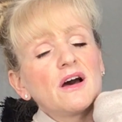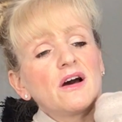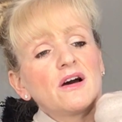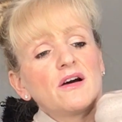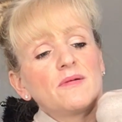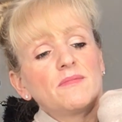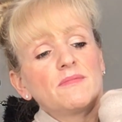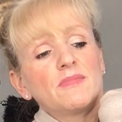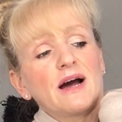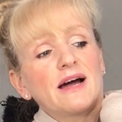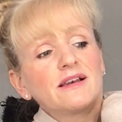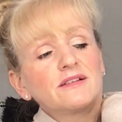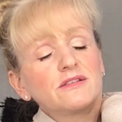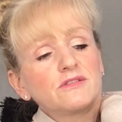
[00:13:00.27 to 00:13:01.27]

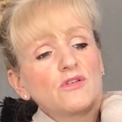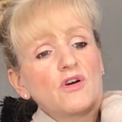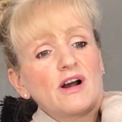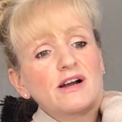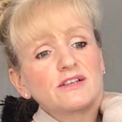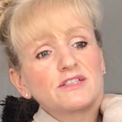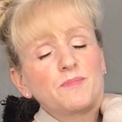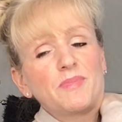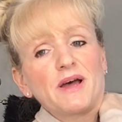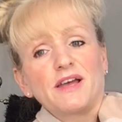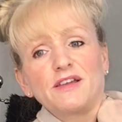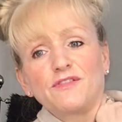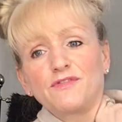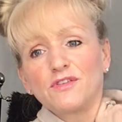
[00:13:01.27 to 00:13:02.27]
Alan's not had to
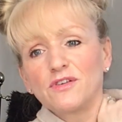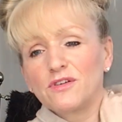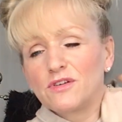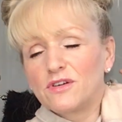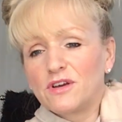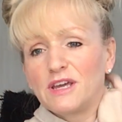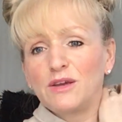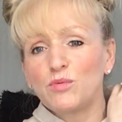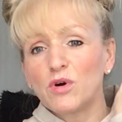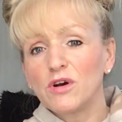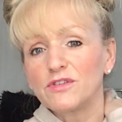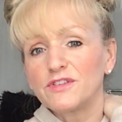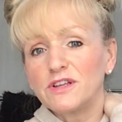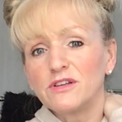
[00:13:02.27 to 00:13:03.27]
pay for, he
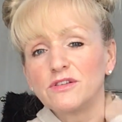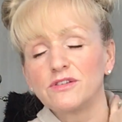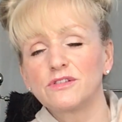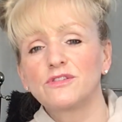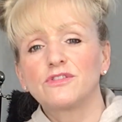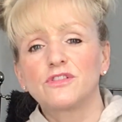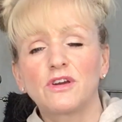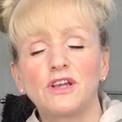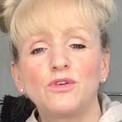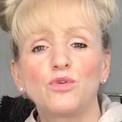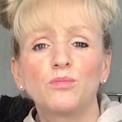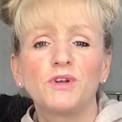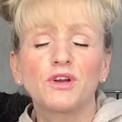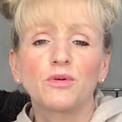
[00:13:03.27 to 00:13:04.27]
works in London, so he
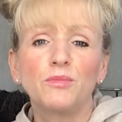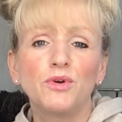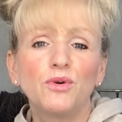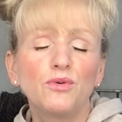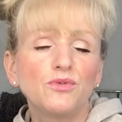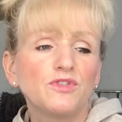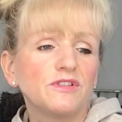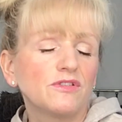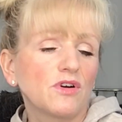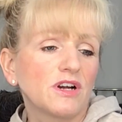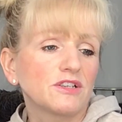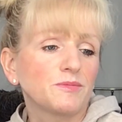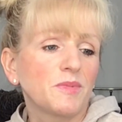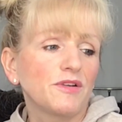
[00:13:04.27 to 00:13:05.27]
normally commutes. He's not
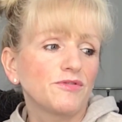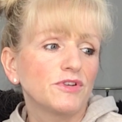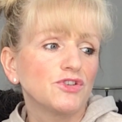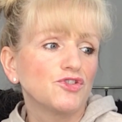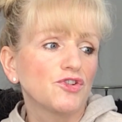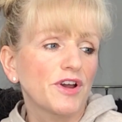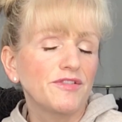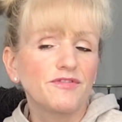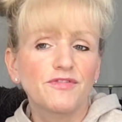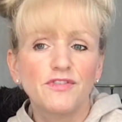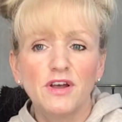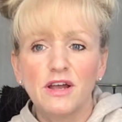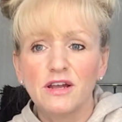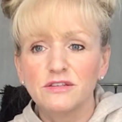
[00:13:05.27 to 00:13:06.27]
had to pay for his train
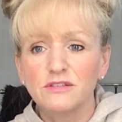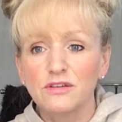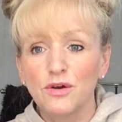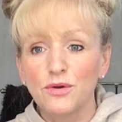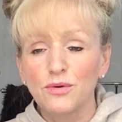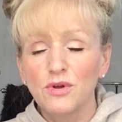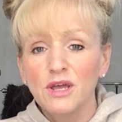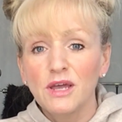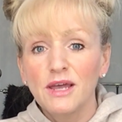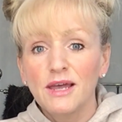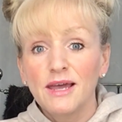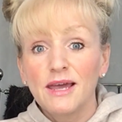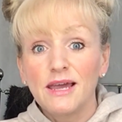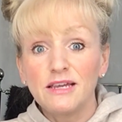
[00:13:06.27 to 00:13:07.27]
fare, so
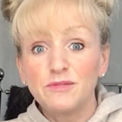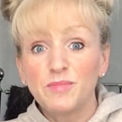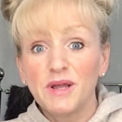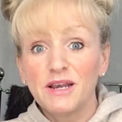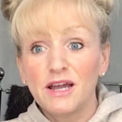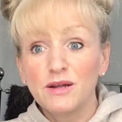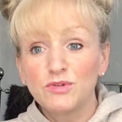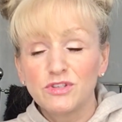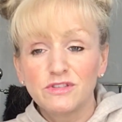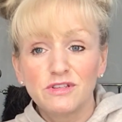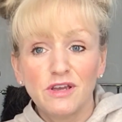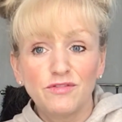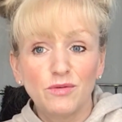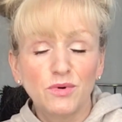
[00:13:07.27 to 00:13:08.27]
he's been able to
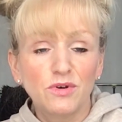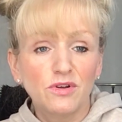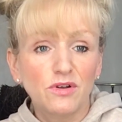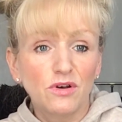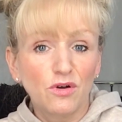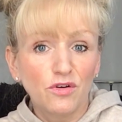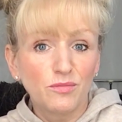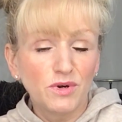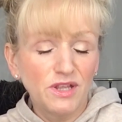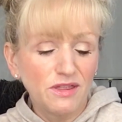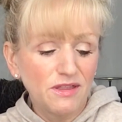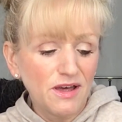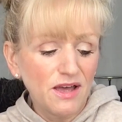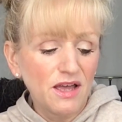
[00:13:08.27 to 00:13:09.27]
save a lot of money
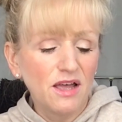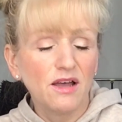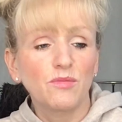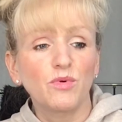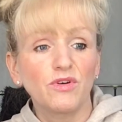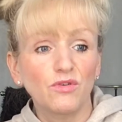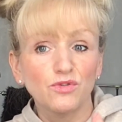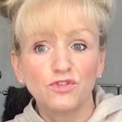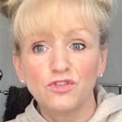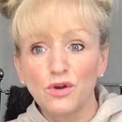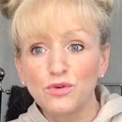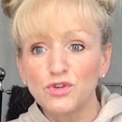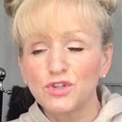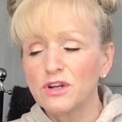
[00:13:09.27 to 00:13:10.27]
there. We're not
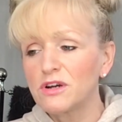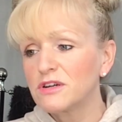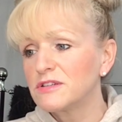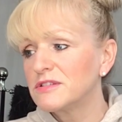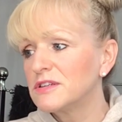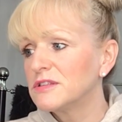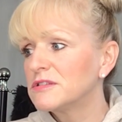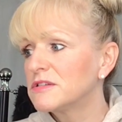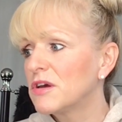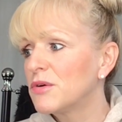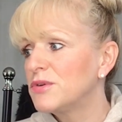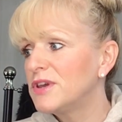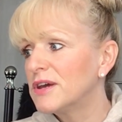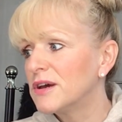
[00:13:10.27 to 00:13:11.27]
socialising, so
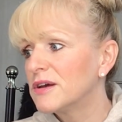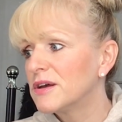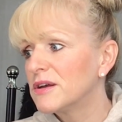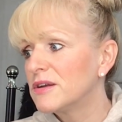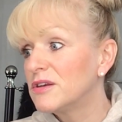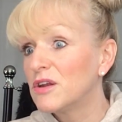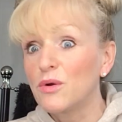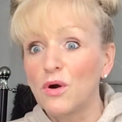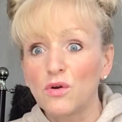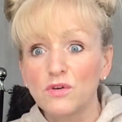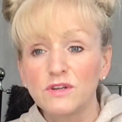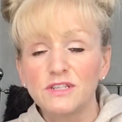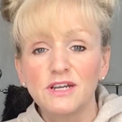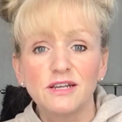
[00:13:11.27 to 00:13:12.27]
yeah, no
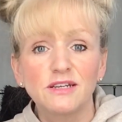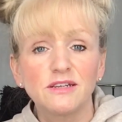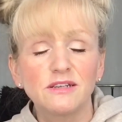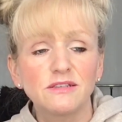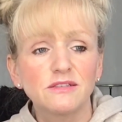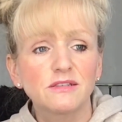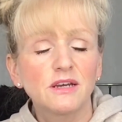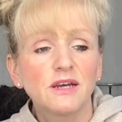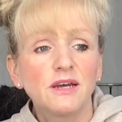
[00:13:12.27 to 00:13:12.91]
holidays.